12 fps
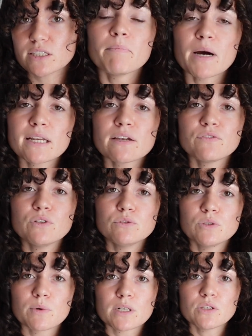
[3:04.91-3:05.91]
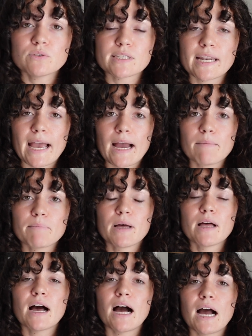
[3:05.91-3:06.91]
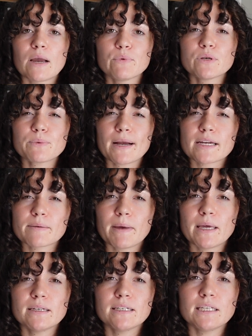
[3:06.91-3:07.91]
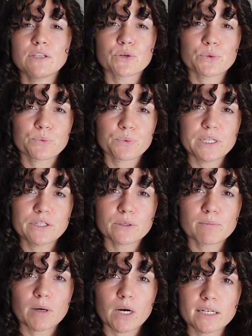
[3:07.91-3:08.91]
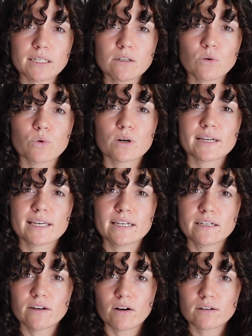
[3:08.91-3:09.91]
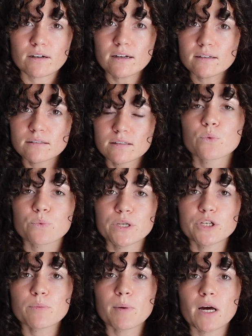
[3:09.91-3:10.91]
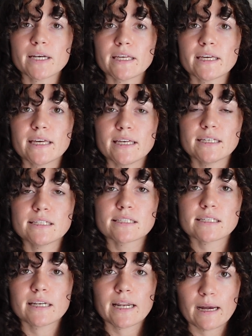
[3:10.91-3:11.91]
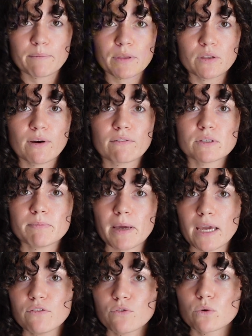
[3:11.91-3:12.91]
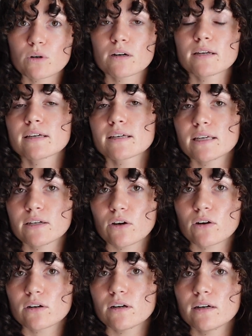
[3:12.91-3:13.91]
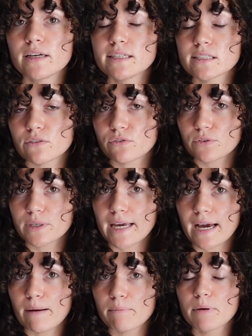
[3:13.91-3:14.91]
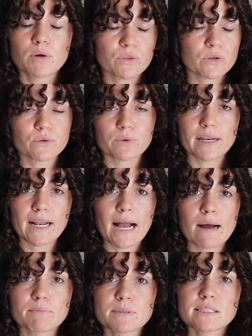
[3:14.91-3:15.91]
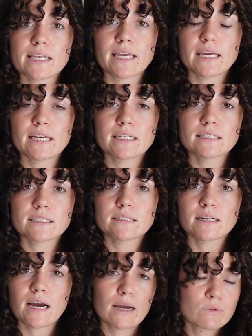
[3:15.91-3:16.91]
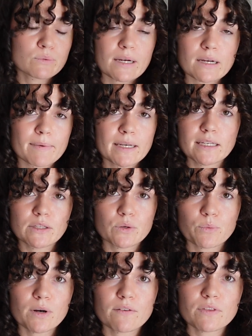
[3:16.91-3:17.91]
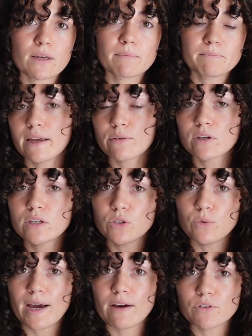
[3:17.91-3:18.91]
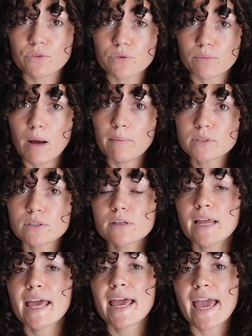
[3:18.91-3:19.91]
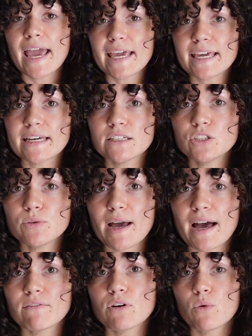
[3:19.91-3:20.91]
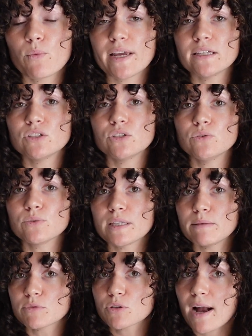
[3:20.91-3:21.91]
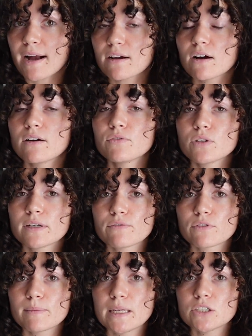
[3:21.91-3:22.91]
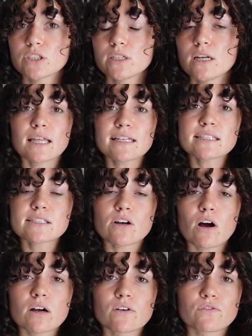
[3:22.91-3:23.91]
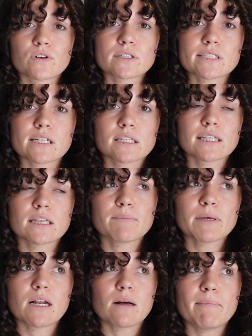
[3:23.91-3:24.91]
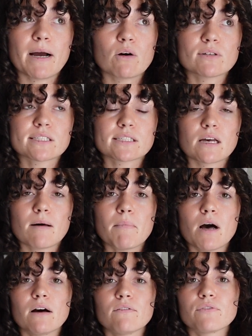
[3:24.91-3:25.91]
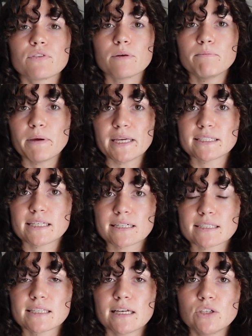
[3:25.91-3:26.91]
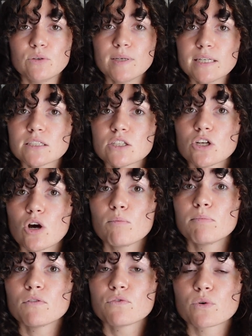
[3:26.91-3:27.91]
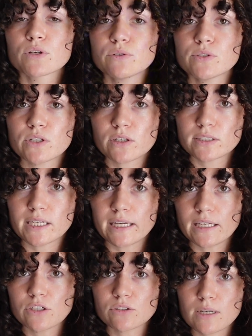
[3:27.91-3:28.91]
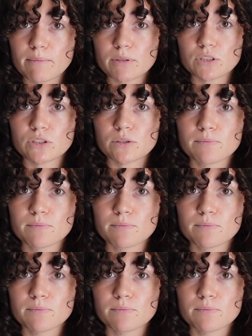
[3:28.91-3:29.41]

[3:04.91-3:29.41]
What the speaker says: But if you do want to use an app, I would recommend either Read Your Body or Kindara. Read Your Body is an app that you have to pay for. Kindara is a free app. Both are great apps, and I would recommend either one of them. Now that you have your thermometer and you have a way to keep track of your information, let's talk first a little bit about some of the basics that you need to know before you start taking your temperature.